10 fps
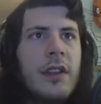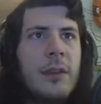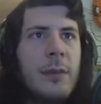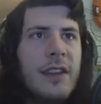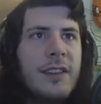
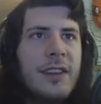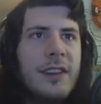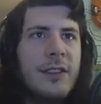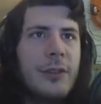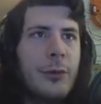Maze
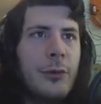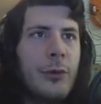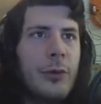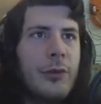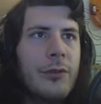ending is the
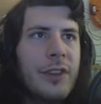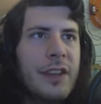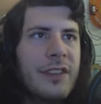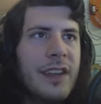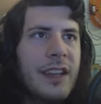reward for the
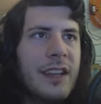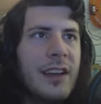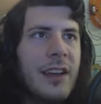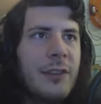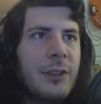insanely
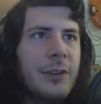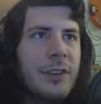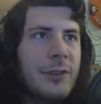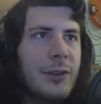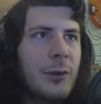convoluted,
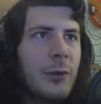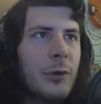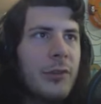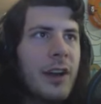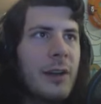difficult,
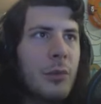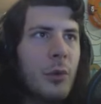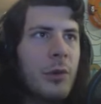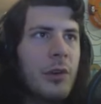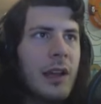horrifying,
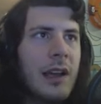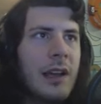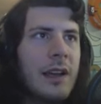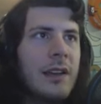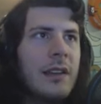
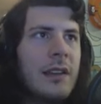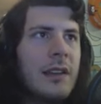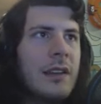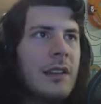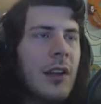
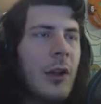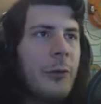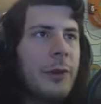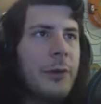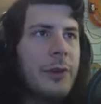borderline,
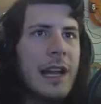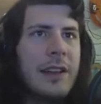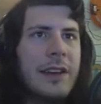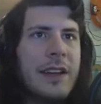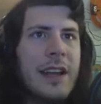alternate
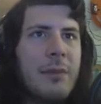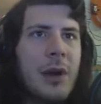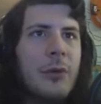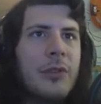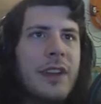reality game
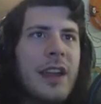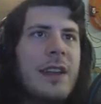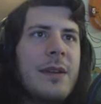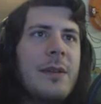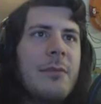
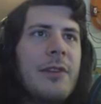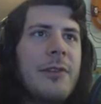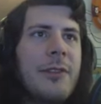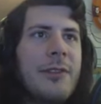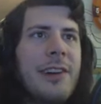post-game
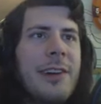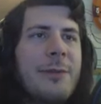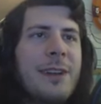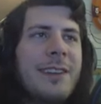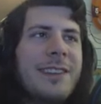of
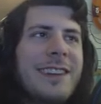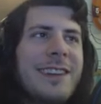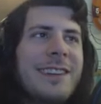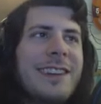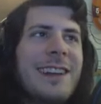Environmental
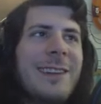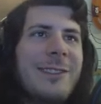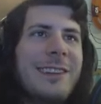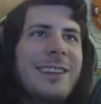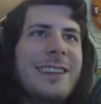Station Alpha.